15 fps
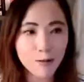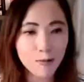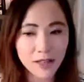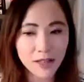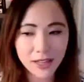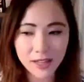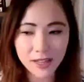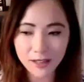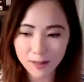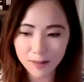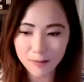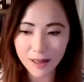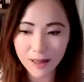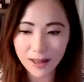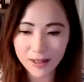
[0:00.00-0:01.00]
about it
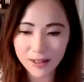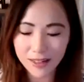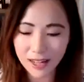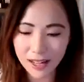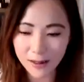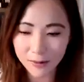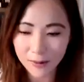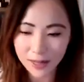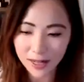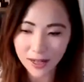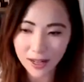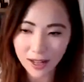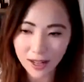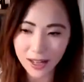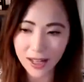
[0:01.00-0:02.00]
now, where
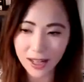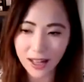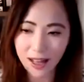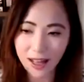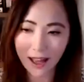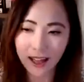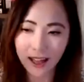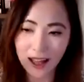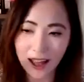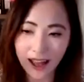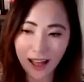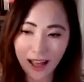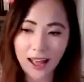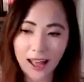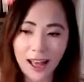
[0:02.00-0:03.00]
I
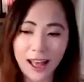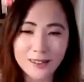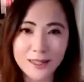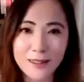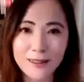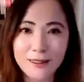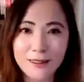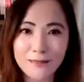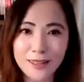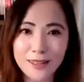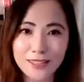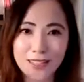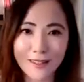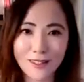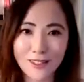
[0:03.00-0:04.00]
don't know if this sounds
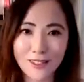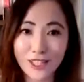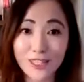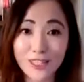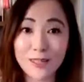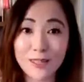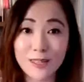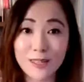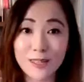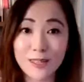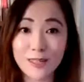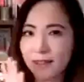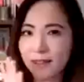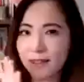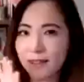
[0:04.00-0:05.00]
cheesy, but I kind of
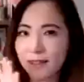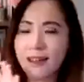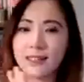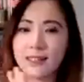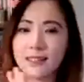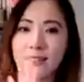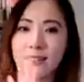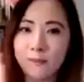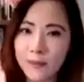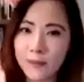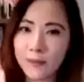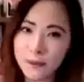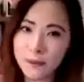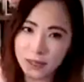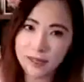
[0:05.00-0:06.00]
think of it as not my
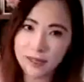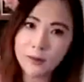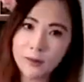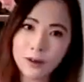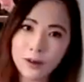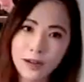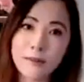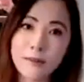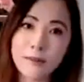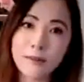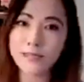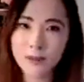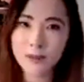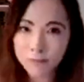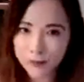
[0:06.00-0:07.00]
book anymore. I mean, it's
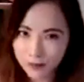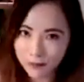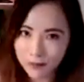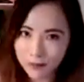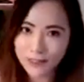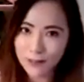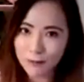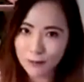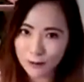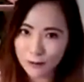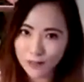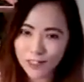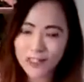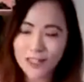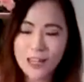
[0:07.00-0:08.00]
my book because I wrote it,
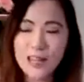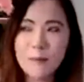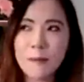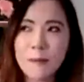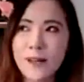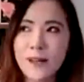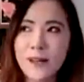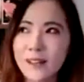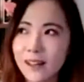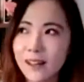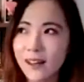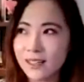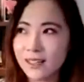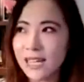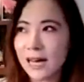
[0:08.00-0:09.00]
but
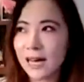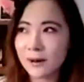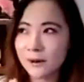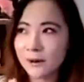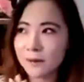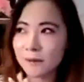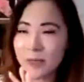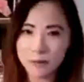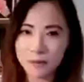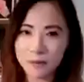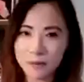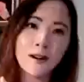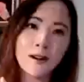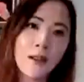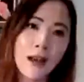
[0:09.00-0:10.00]
now people are
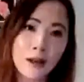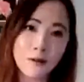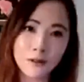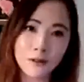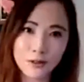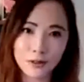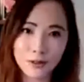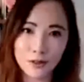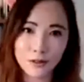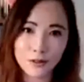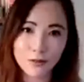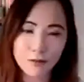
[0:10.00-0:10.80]
allowed to sort of